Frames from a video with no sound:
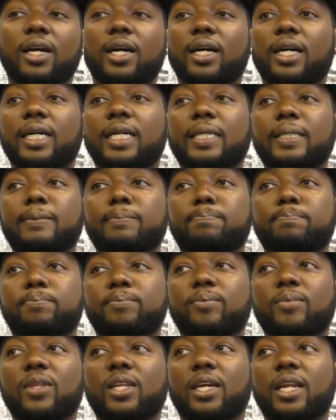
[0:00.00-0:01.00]
um,
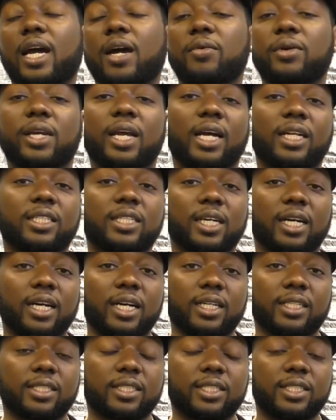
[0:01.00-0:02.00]
and how it got to
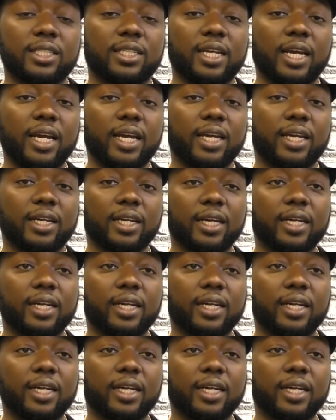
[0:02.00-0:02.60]
us today.